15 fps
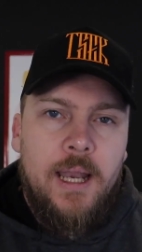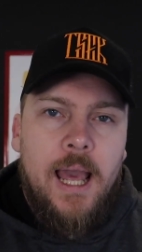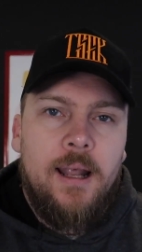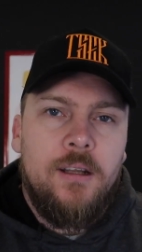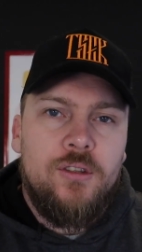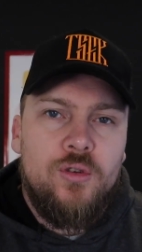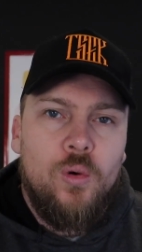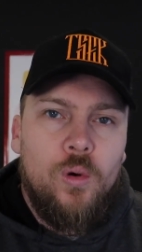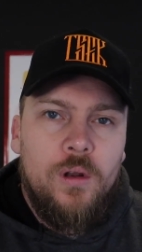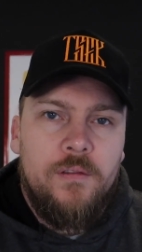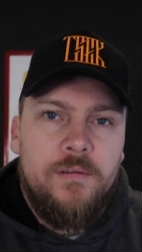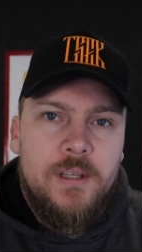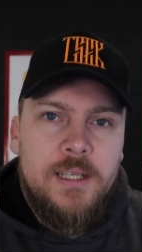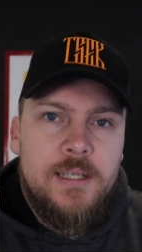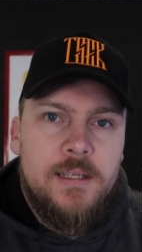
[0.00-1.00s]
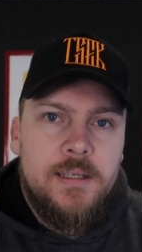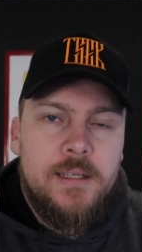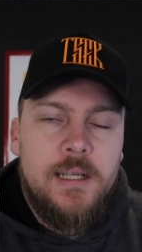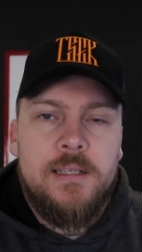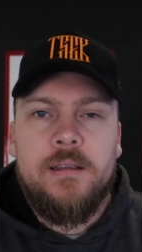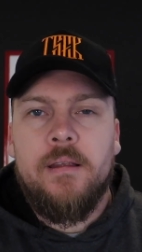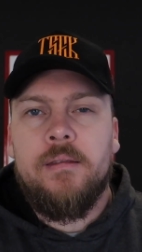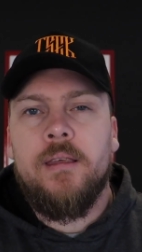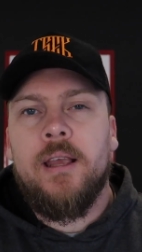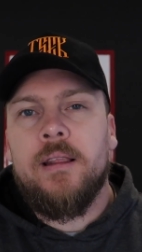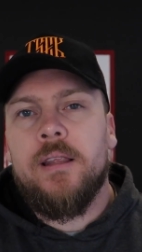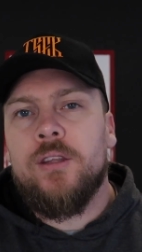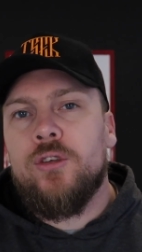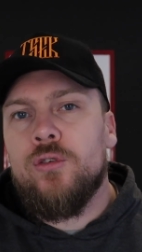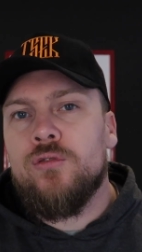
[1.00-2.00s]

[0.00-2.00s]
added to all of this is the thing that